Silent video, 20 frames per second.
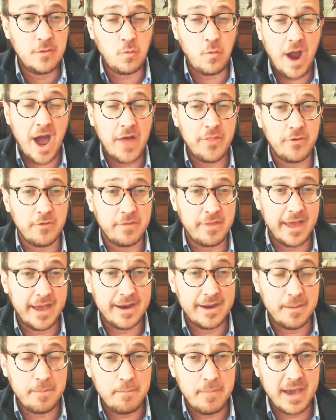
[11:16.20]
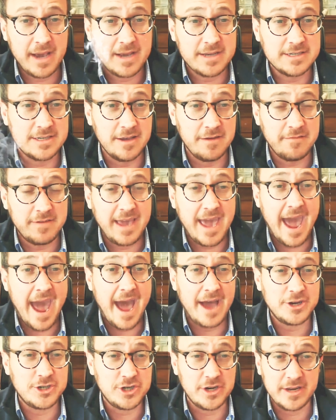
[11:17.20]
rather than a mix of
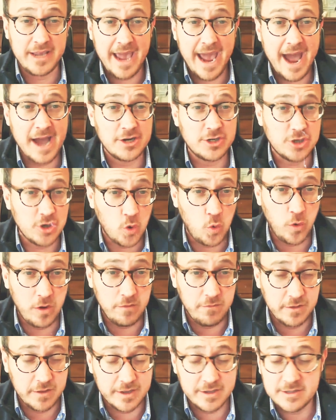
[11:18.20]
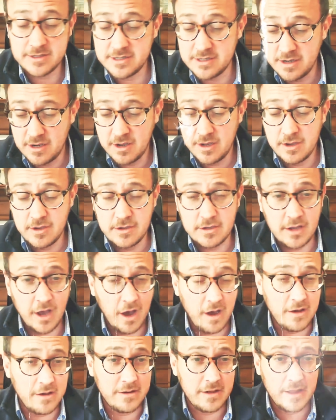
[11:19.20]
cash and cash equivalents
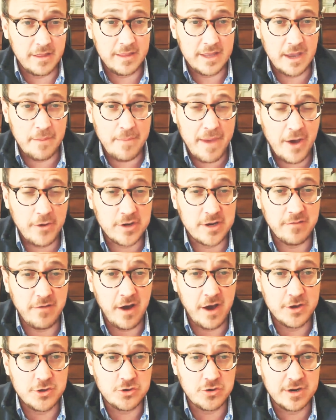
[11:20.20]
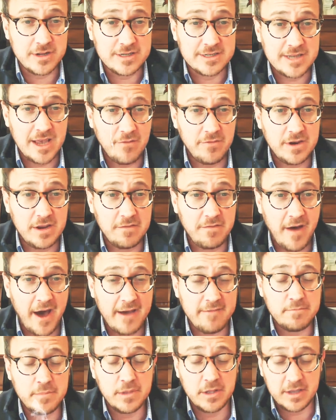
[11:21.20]
in the amount of
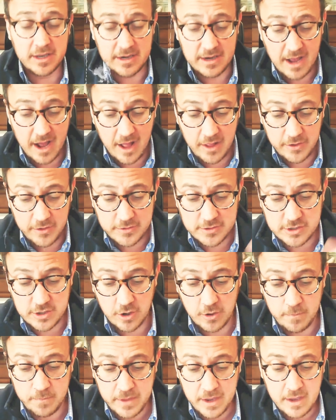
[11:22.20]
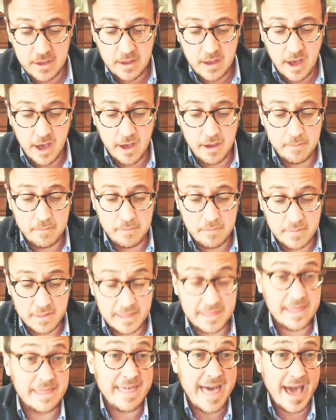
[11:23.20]
$175 million. So
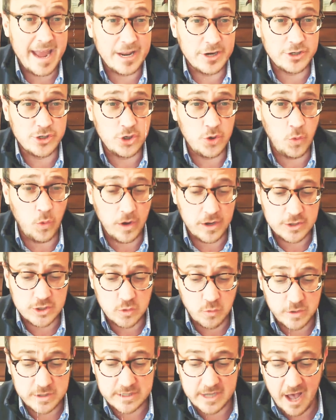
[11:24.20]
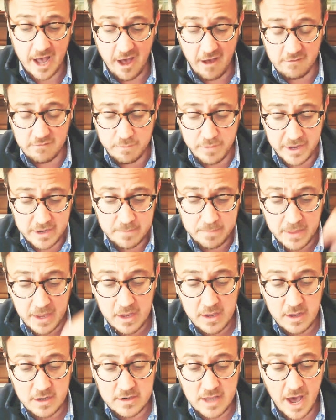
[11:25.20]
that issue was resolved, but
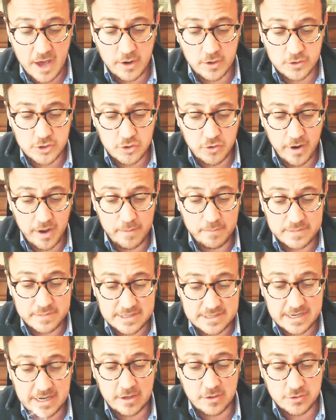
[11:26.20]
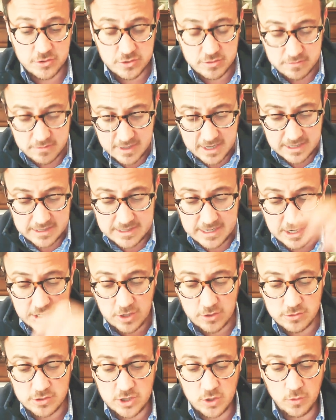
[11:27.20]
Donald Trump still
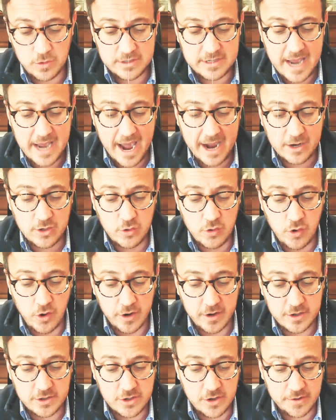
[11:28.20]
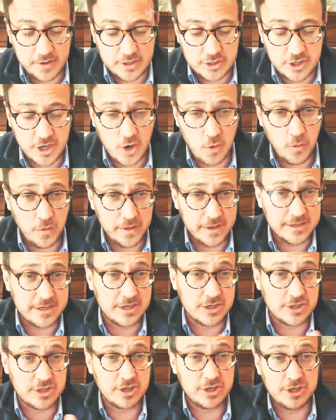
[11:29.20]
continues to attack New York Attorney General
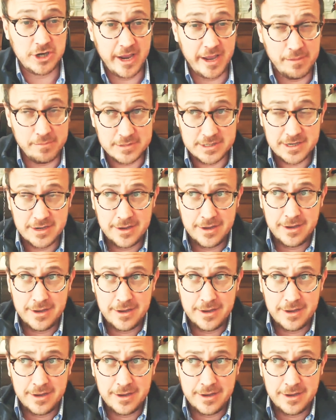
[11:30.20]
Letitia James